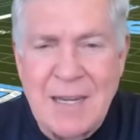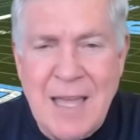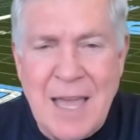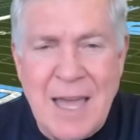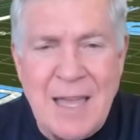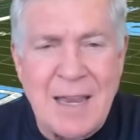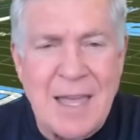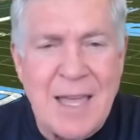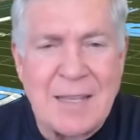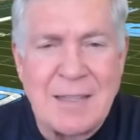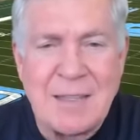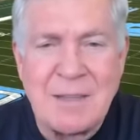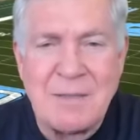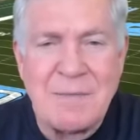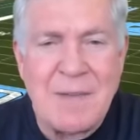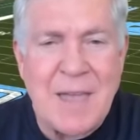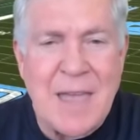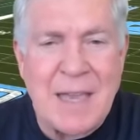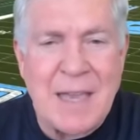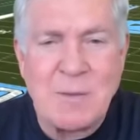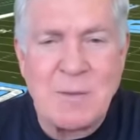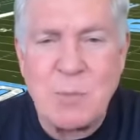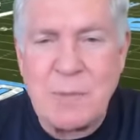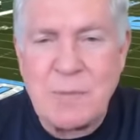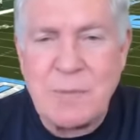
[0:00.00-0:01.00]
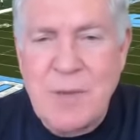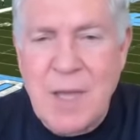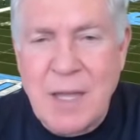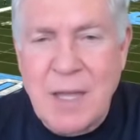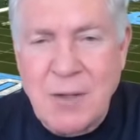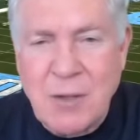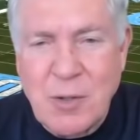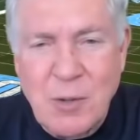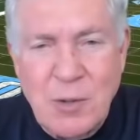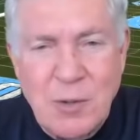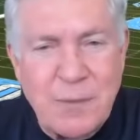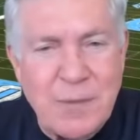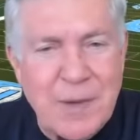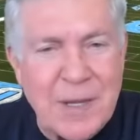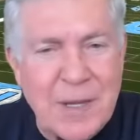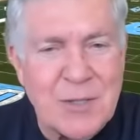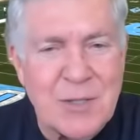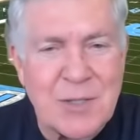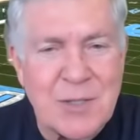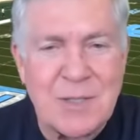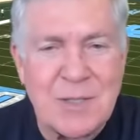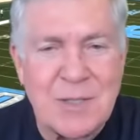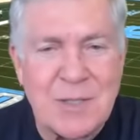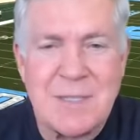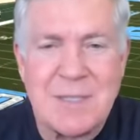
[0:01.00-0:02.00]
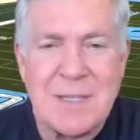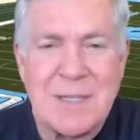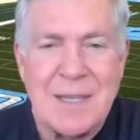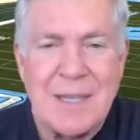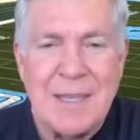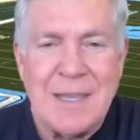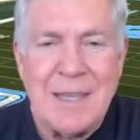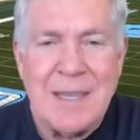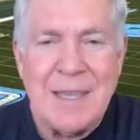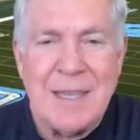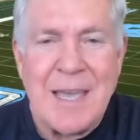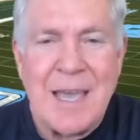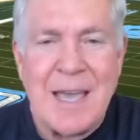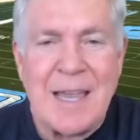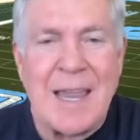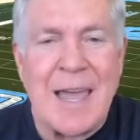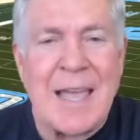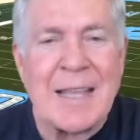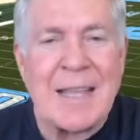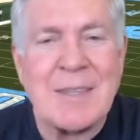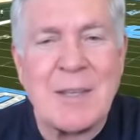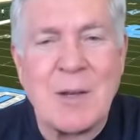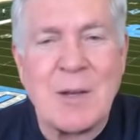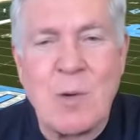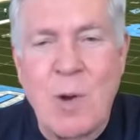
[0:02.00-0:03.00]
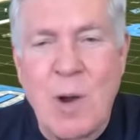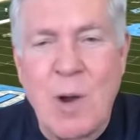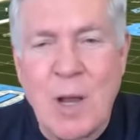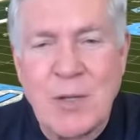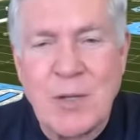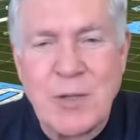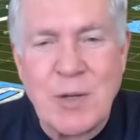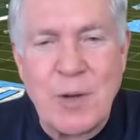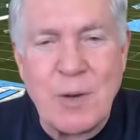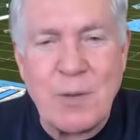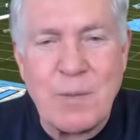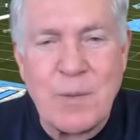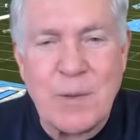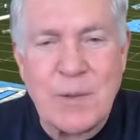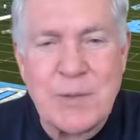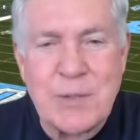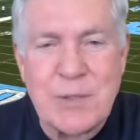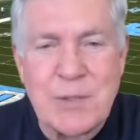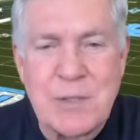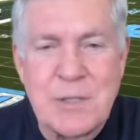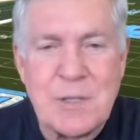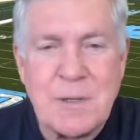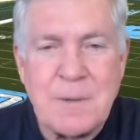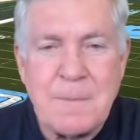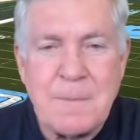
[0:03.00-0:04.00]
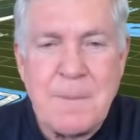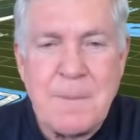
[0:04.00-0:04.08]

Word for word: I like the fact we've got two divisions. I like the crossovers.